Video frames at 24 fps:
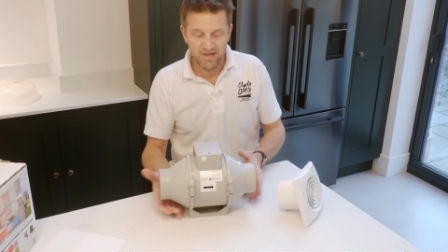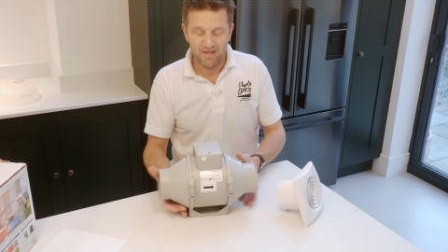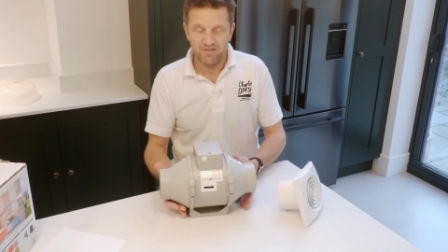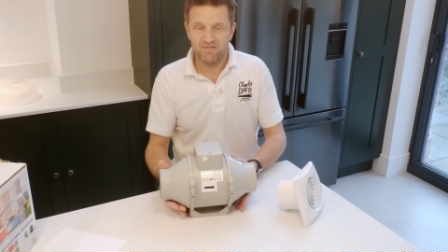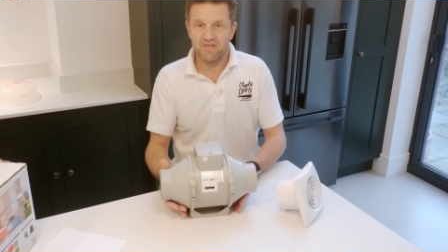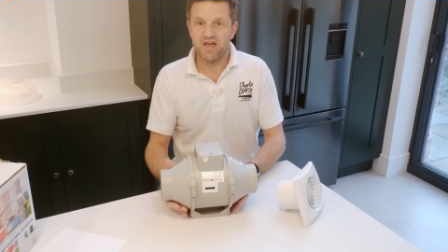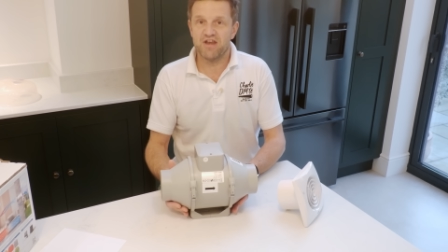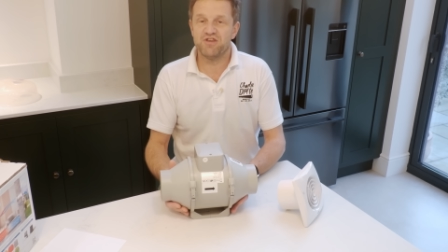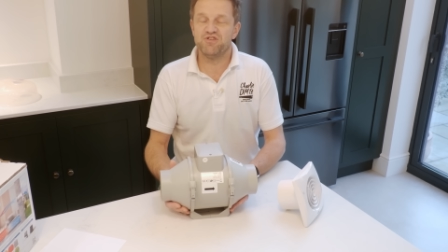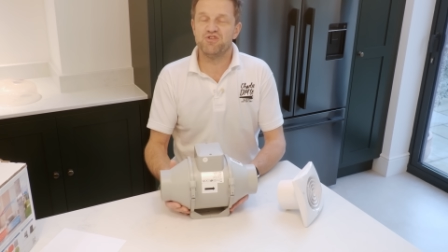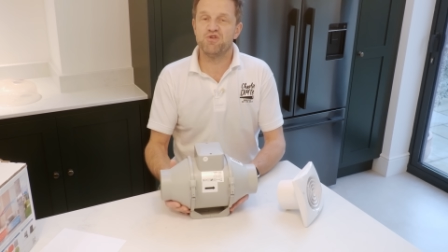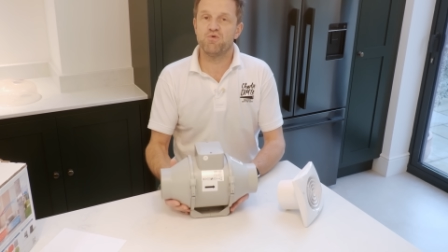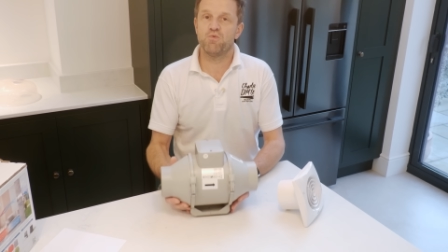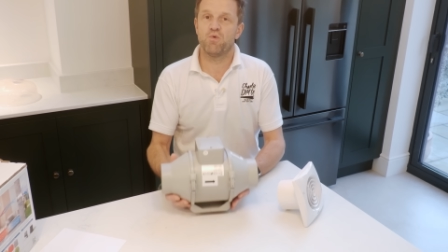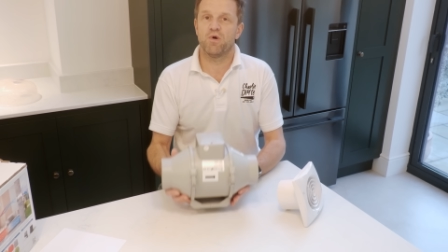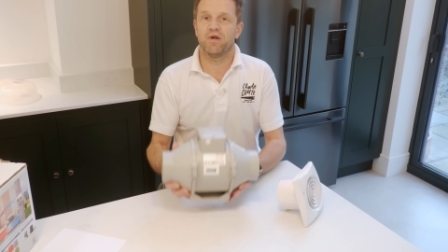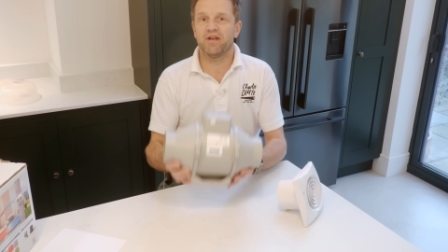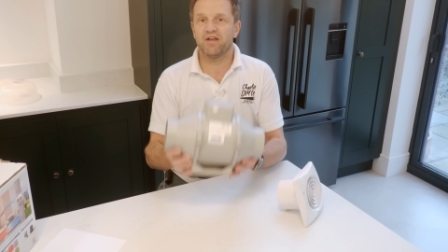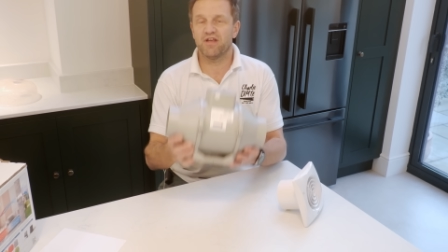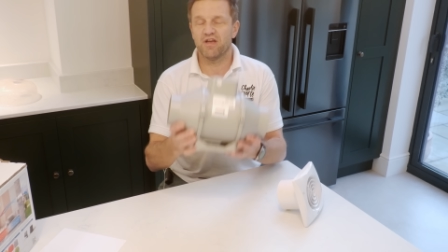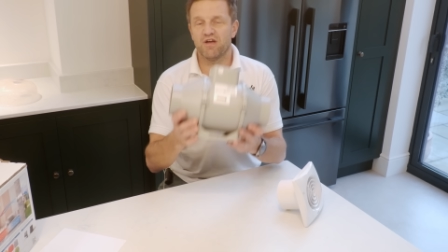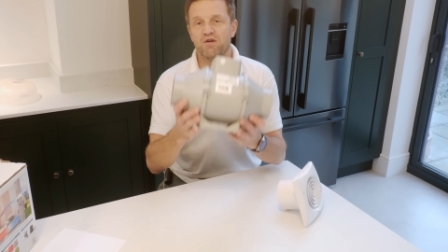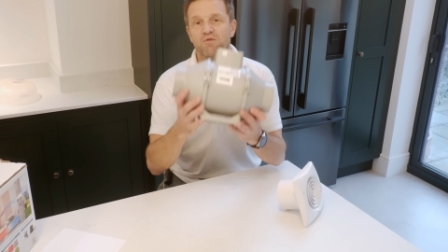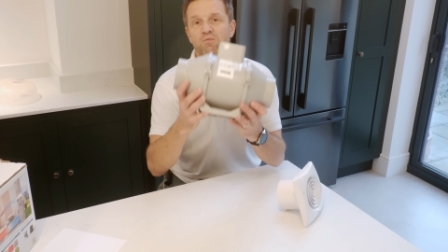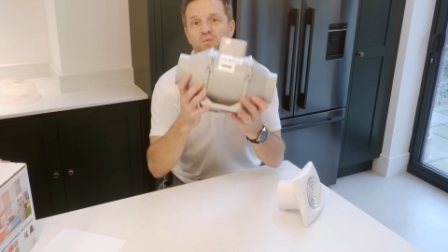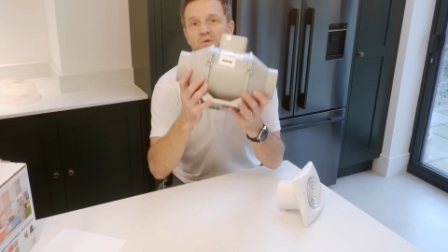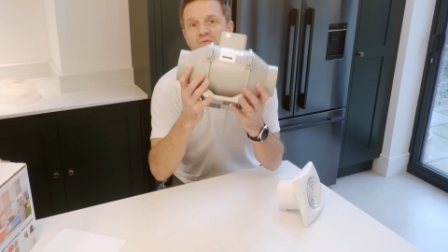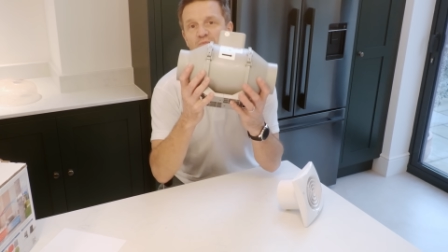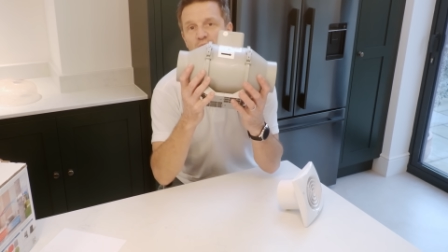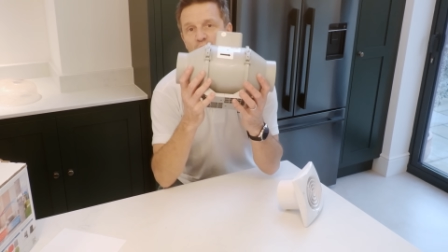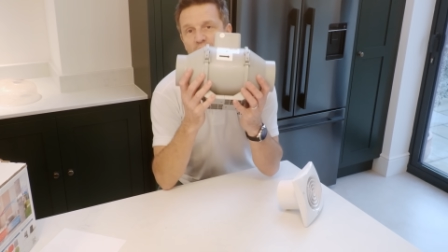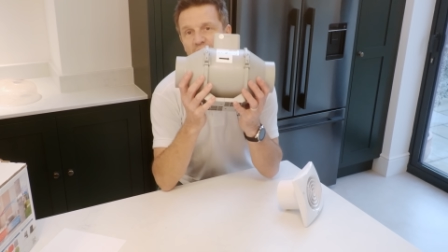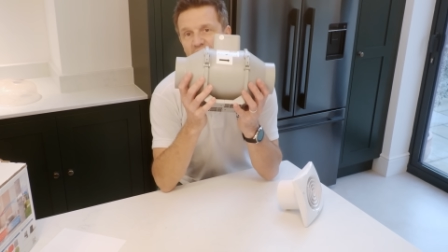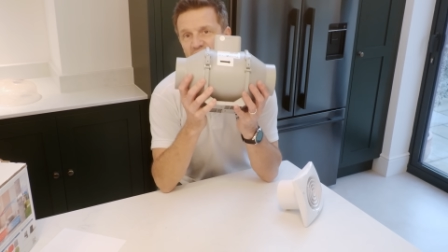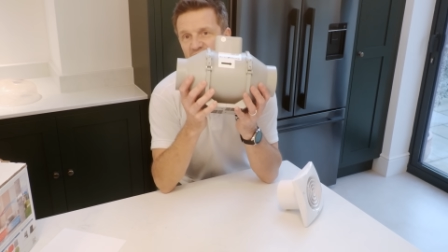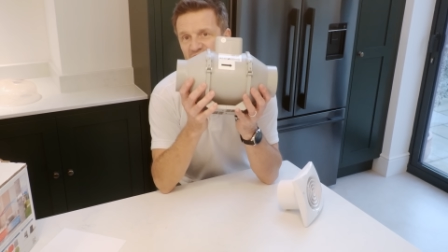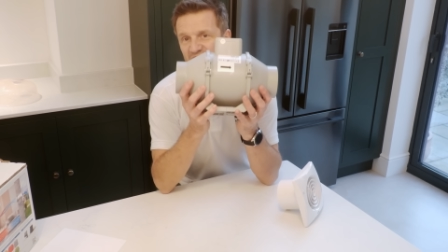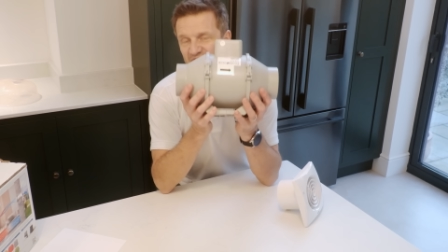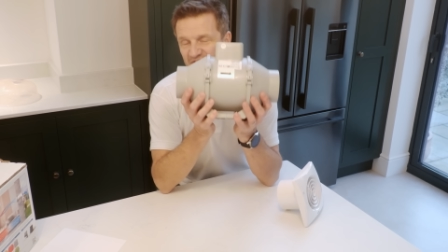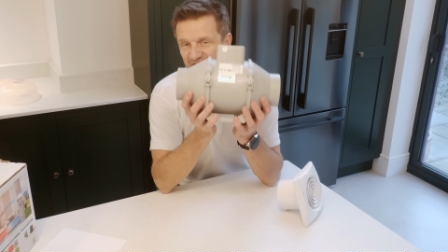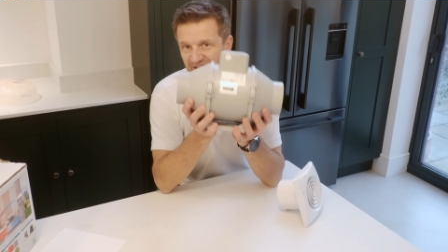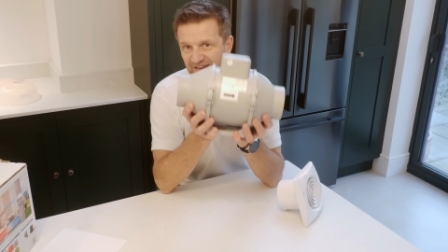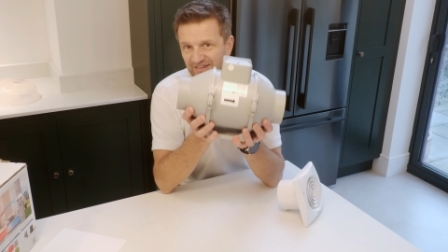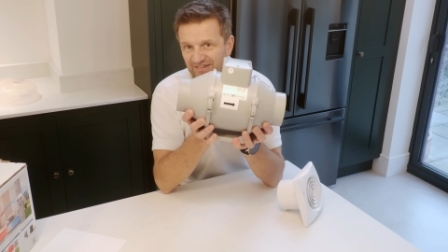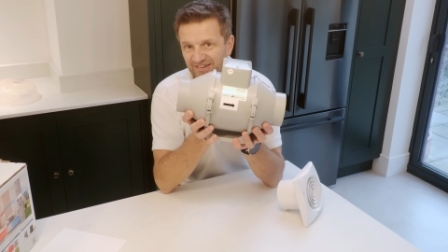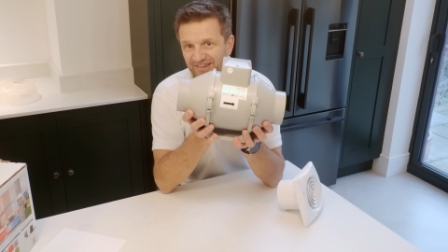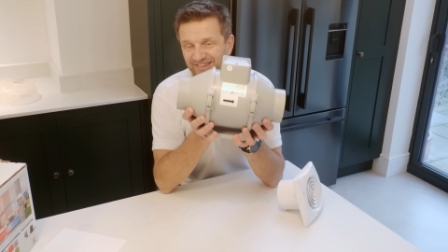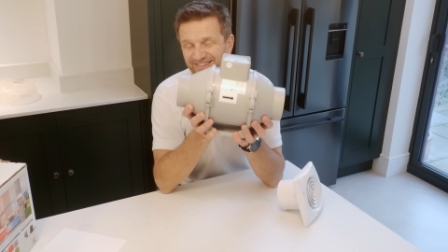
then you want to go with one of these.